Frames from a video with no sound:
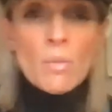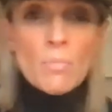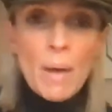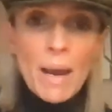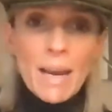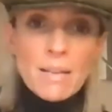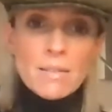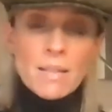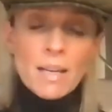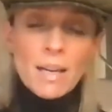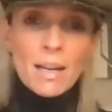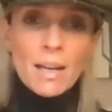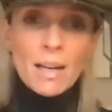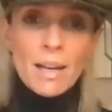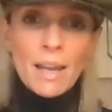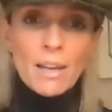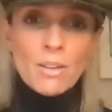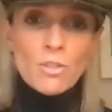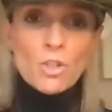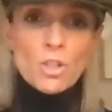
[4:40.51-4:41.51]

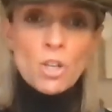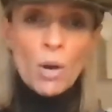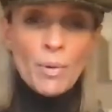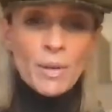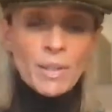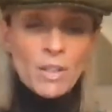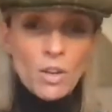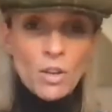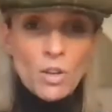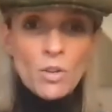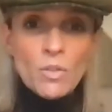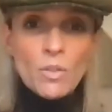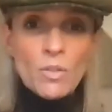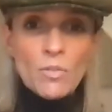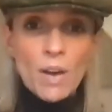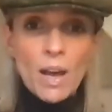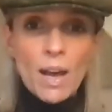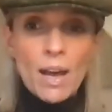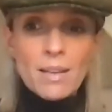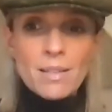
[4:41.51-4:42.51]
basically showing the
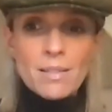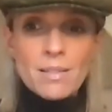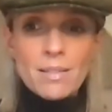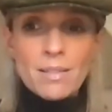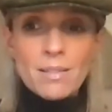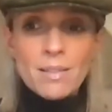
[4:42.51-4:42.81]
universe